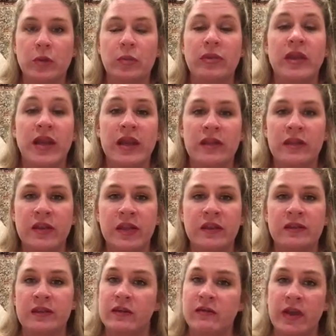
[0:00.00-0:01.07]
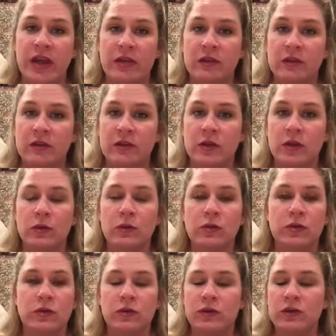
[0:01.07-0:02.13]
plan things in advance. You
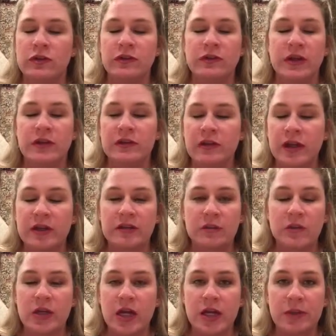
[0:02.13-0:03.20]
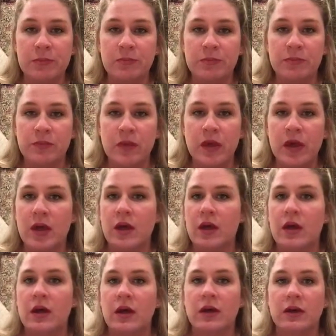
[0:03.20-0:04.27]
just set aside some time,
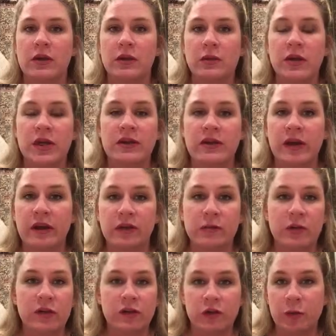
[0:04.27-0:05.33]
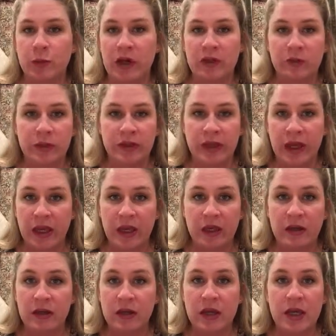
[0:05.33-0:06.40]
you get down as much as you possibly
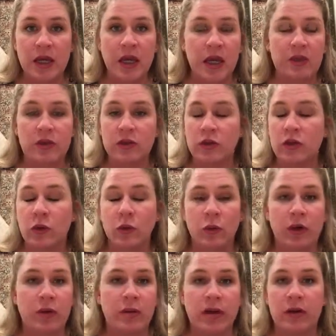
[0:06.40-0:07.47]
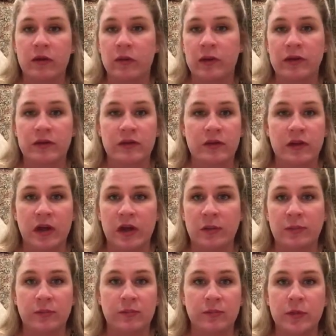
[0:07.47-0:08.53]
can, and then you don't worry about it the rest of the
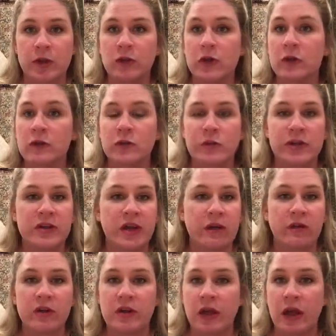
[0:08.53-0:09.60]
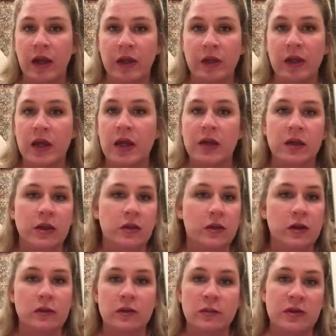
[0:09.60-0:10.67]
time. You don't spend every day. You
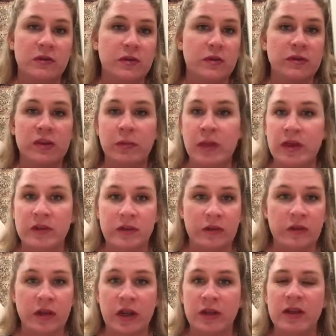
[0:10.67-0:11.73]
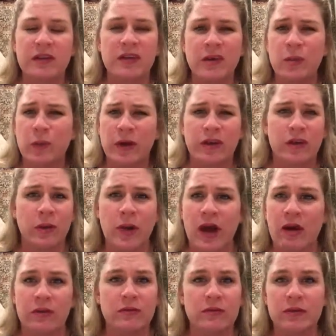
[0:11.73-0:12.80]
don't spend 15 minutes every day. That's going to wear you
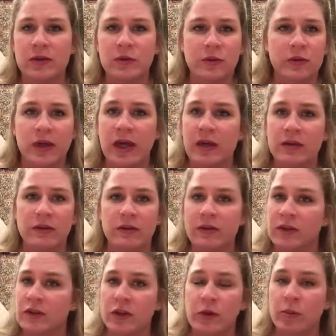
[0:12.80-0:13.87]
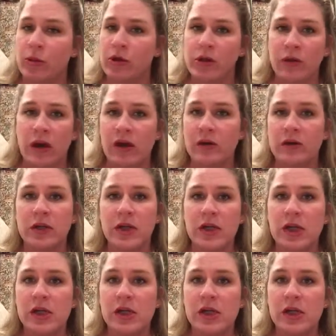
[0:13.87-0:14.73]
out. Don't do that. That's going to burn you out.